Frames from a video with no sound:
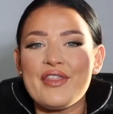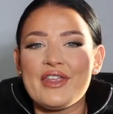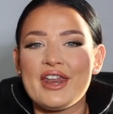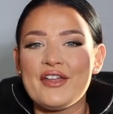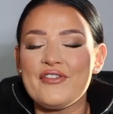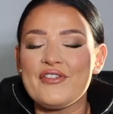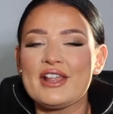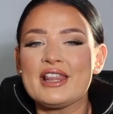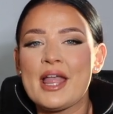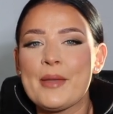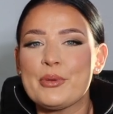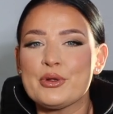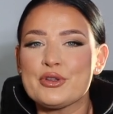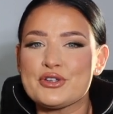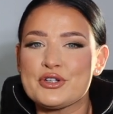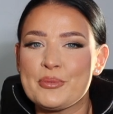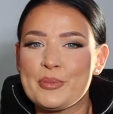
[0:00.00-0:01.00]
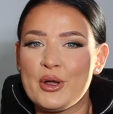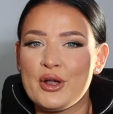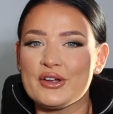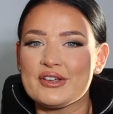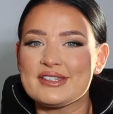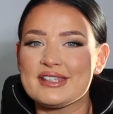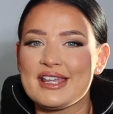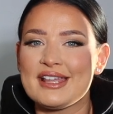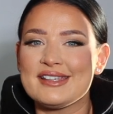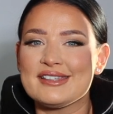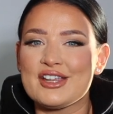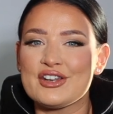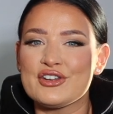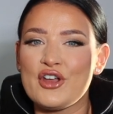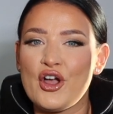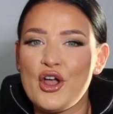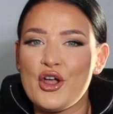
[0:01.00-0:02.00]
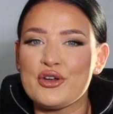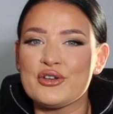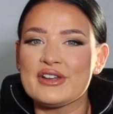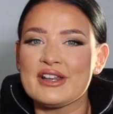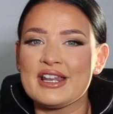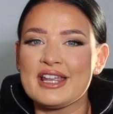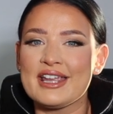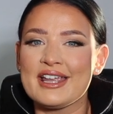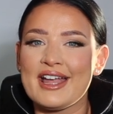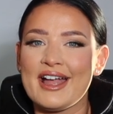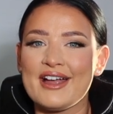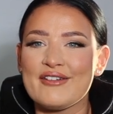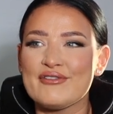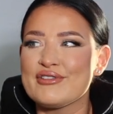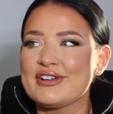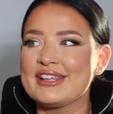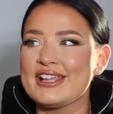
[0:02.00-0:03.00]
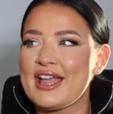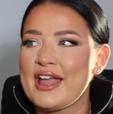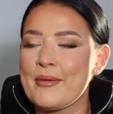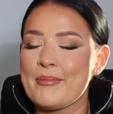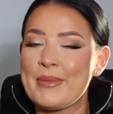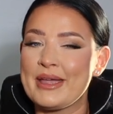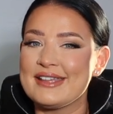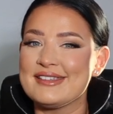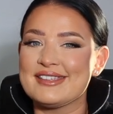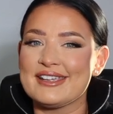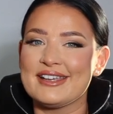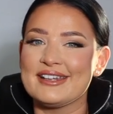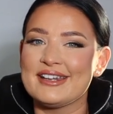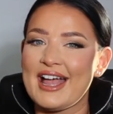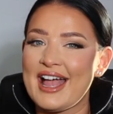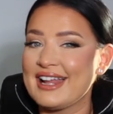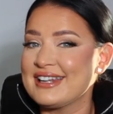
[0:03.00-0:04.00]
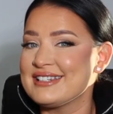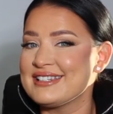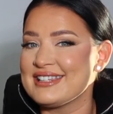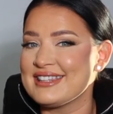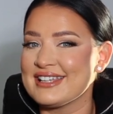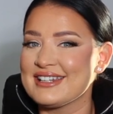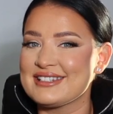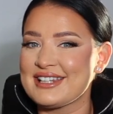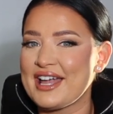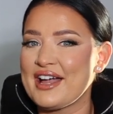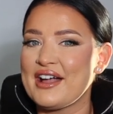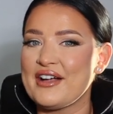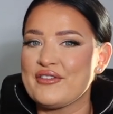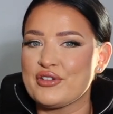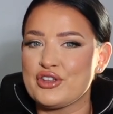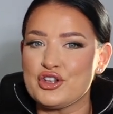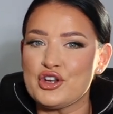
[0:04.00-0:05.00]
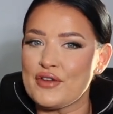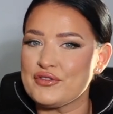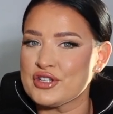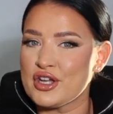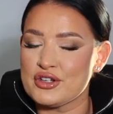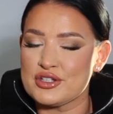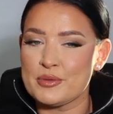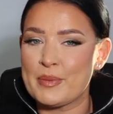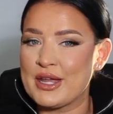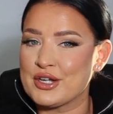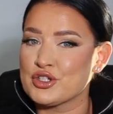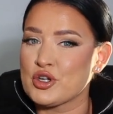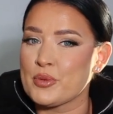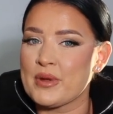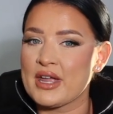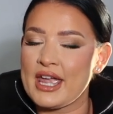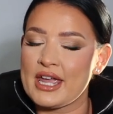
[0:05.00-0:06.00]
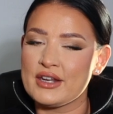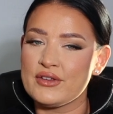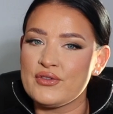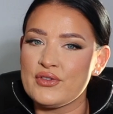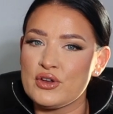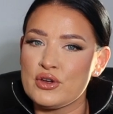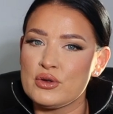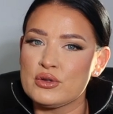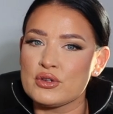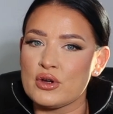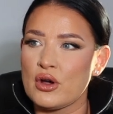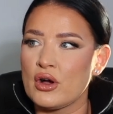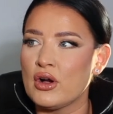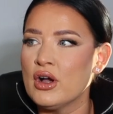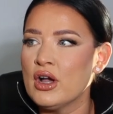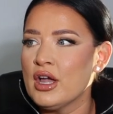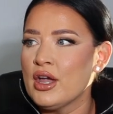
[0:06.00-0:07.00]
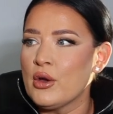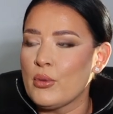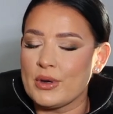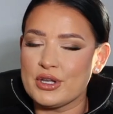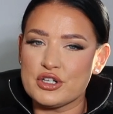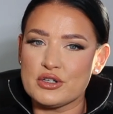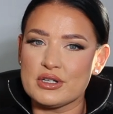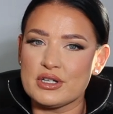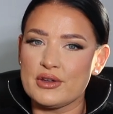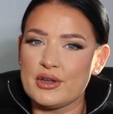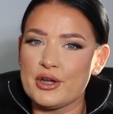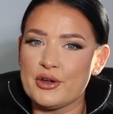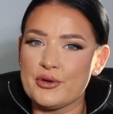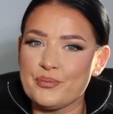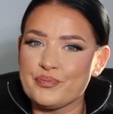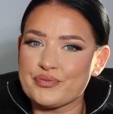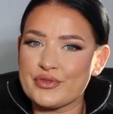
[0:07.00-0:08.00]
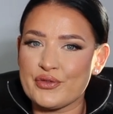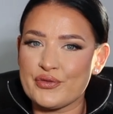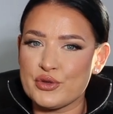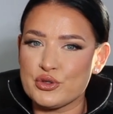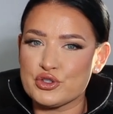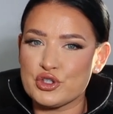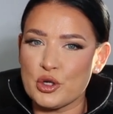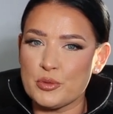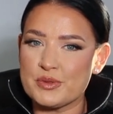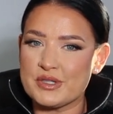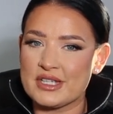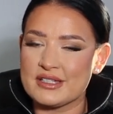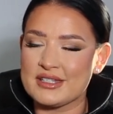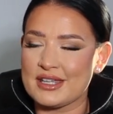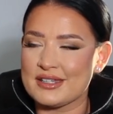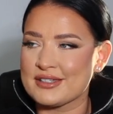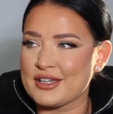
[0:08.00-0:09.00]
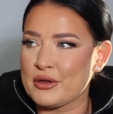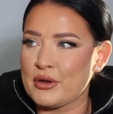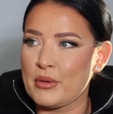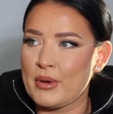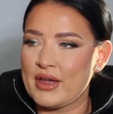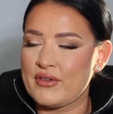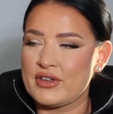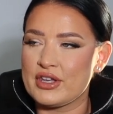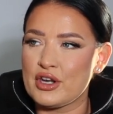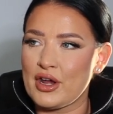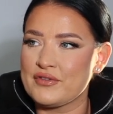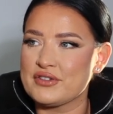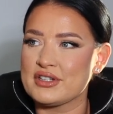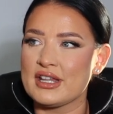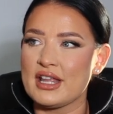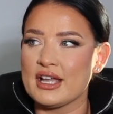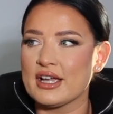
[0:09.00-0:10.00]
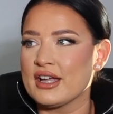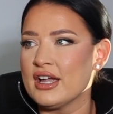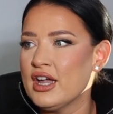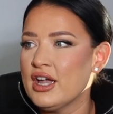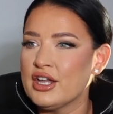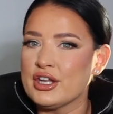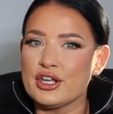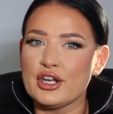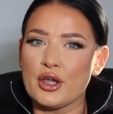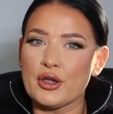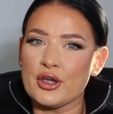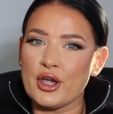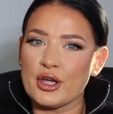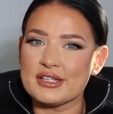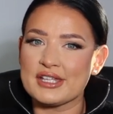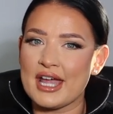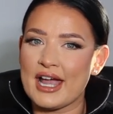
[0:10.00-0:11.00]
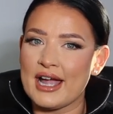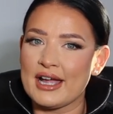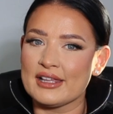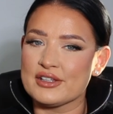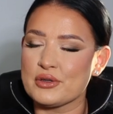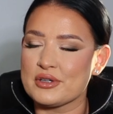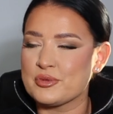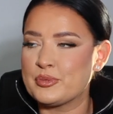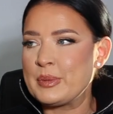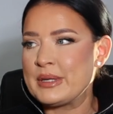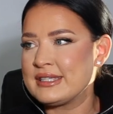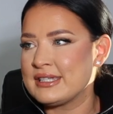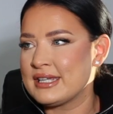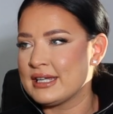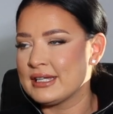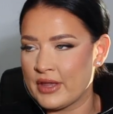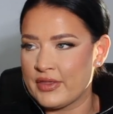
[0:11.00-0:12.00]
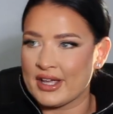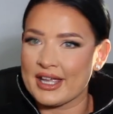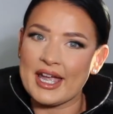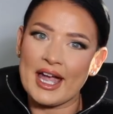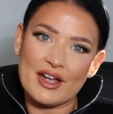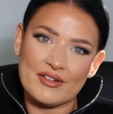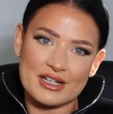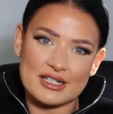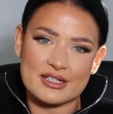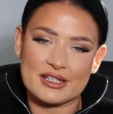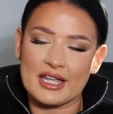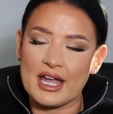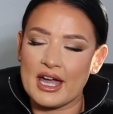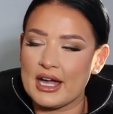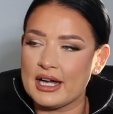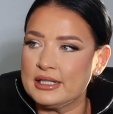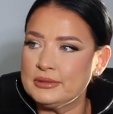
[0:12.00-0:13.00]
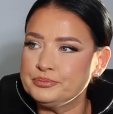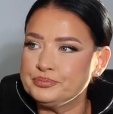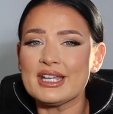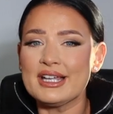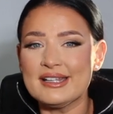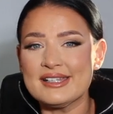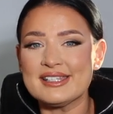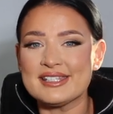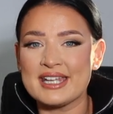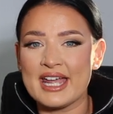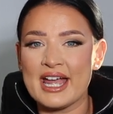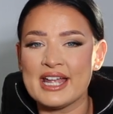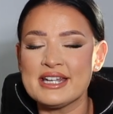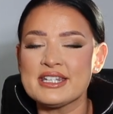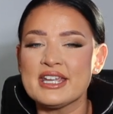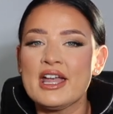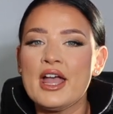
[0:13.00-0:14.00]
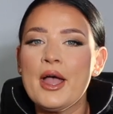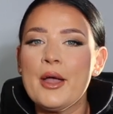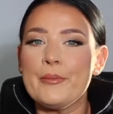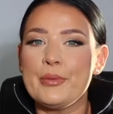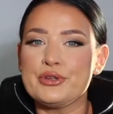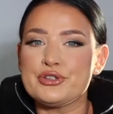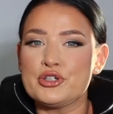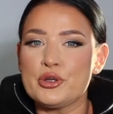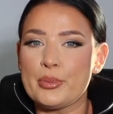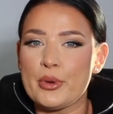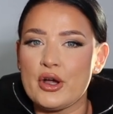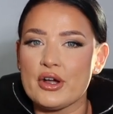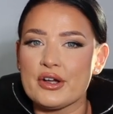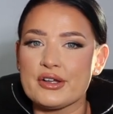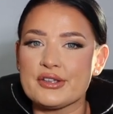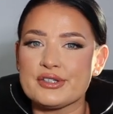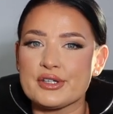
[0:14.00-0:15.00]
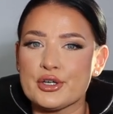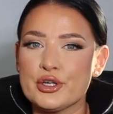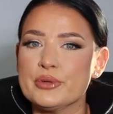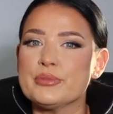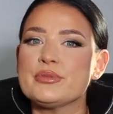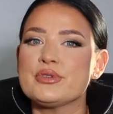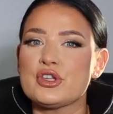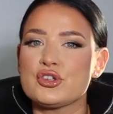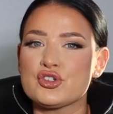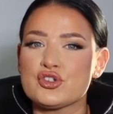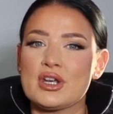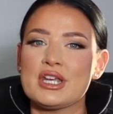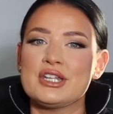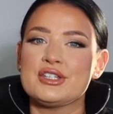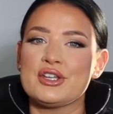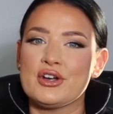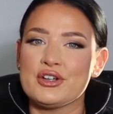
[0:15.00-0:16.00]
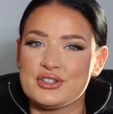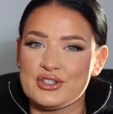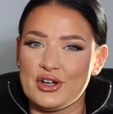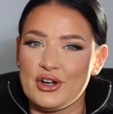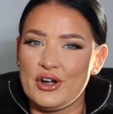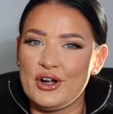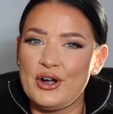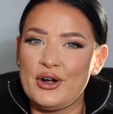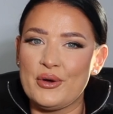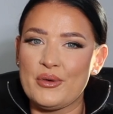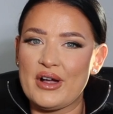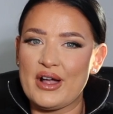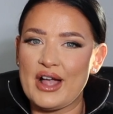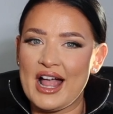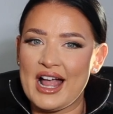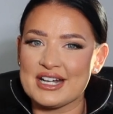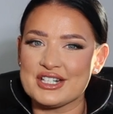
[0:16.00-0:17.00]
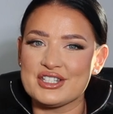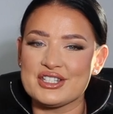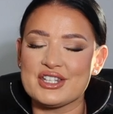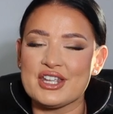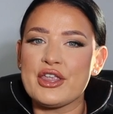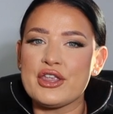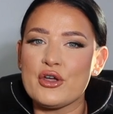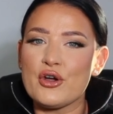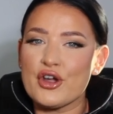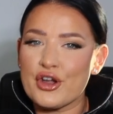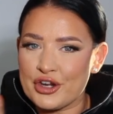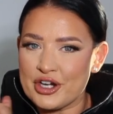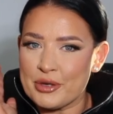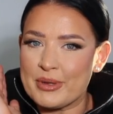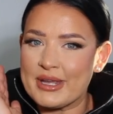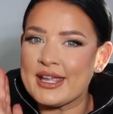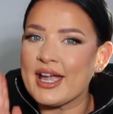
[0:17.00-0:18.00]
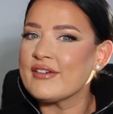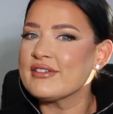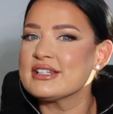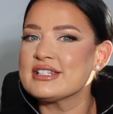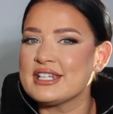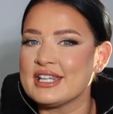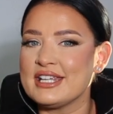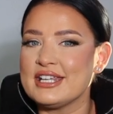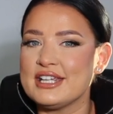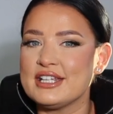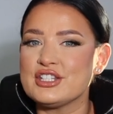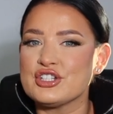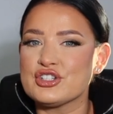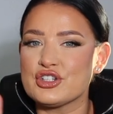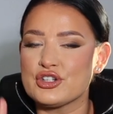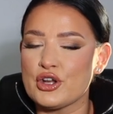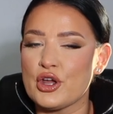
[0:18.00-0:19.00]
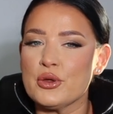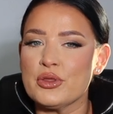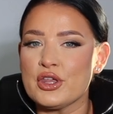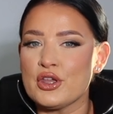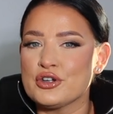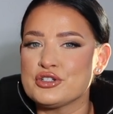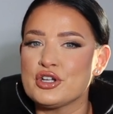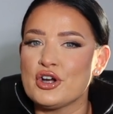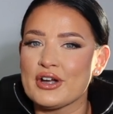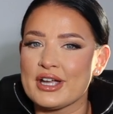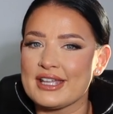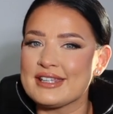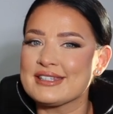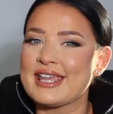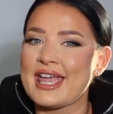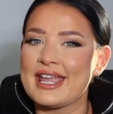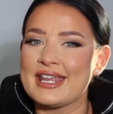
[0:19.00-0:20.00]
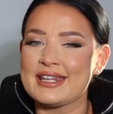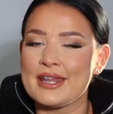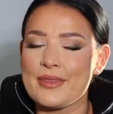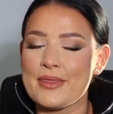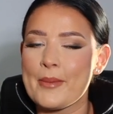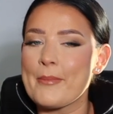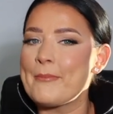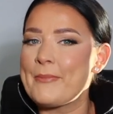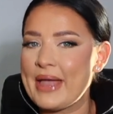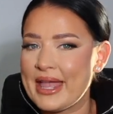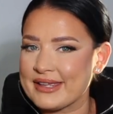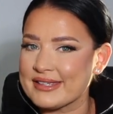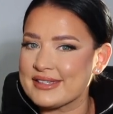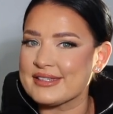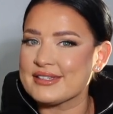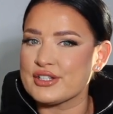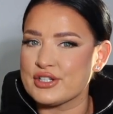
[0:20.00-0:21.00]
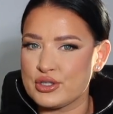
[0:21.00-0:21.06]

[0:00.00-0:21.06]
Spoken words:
then I feel like butternut box is not only a really amazing, handy thing to have, you don't have to go to the pet shop and get any food, or when you're doing your food shops at Tesco or whatever, you don't have to, like, you know, go to that aisle that's always busy and then carry it to the car. Instead, butternut box comes straight to your door and you're going to be guaranteed to know that your dog is getting the best